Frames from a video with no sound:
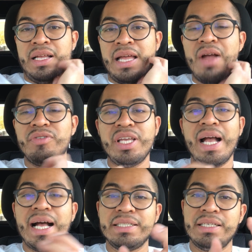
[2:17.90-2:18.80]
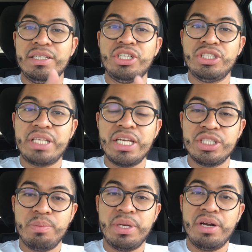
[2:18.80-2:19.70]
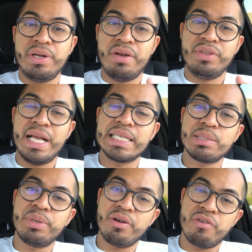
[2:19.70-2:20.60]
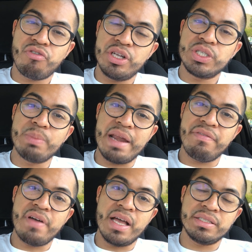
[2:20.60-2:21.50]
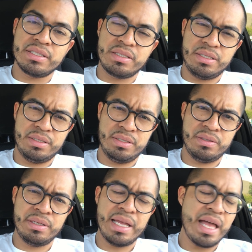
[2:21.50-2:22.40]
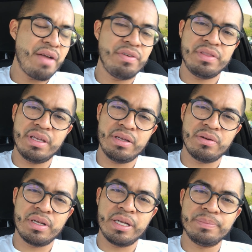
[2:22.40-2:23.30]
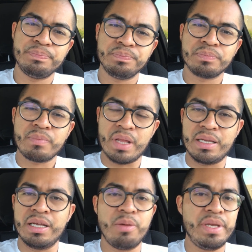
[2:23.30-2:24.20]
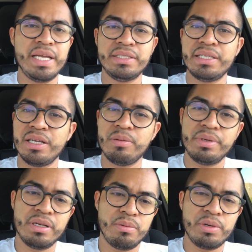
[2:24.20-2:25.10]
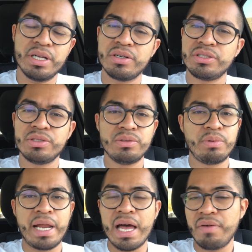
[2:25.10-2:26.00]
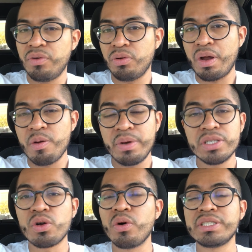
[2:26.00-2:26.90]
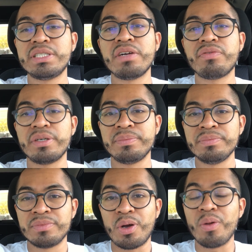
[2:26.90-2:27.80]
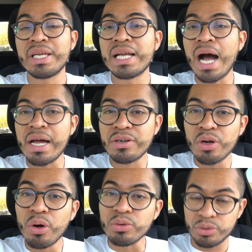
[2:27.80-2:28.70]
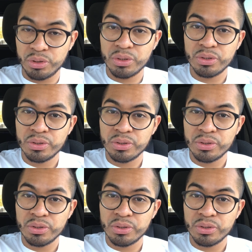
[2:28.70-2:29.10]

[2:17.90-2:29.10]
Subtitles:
Everything has a gestation period. Everything has a period for it to manifest. Everything, okay? It could be instant. It could be a week or two, what have you. Everybody's goal is different. Only God knows.